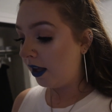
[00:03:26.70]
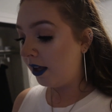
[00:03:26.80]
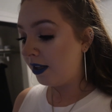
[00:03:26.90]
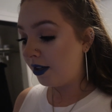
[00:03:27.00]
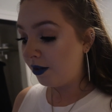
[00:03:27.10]

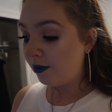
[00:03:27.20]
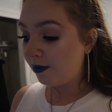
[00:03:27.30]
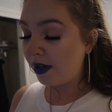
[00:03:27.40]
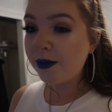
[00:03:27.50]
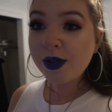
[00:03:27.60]
and I'm
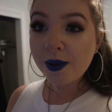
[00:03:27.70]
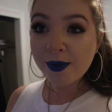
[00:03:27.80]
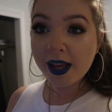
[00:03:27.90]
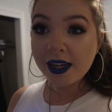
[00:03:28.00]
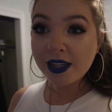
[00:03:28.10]
gonna be
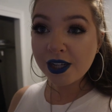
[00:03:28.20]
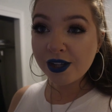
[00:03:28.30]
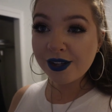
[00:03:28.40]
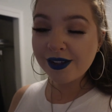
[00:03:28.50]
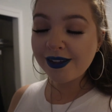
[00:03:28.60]
up late.
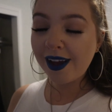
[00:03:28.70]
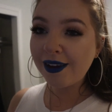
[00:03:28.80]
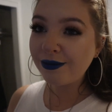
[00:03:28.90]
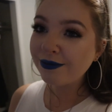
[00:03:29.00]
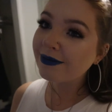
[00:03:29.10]

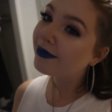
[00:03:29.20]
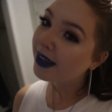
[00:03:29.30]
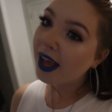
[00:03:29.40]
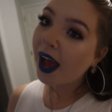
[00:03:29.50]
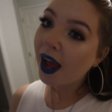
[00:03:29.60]
So
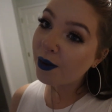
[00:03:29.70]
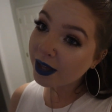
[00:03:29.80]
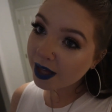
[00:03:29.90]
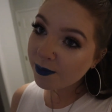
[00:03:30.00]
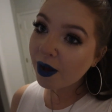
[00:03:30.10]

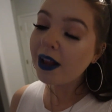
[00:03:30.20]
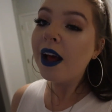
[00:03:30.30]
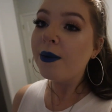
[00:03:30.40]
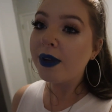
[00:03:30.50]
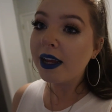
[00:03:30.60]
I'll keep y'all
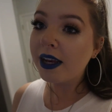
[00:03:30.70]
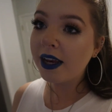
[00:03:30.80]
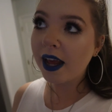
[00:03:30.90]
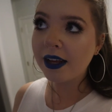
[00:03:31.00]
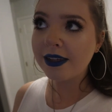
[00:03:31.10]

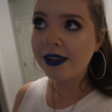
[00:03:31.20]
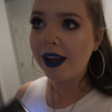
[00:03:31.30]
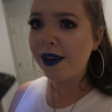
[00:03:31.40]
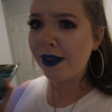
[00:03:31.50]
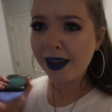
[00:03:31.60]
updated because
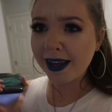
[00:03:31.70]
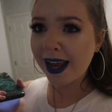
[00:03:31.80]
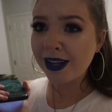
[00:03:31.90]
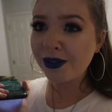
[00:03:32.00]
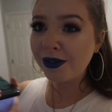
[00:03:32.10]
if they get
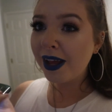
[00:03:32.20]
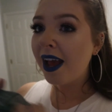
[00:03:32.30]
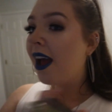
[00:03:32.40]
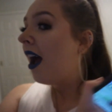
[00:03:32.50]
canceled,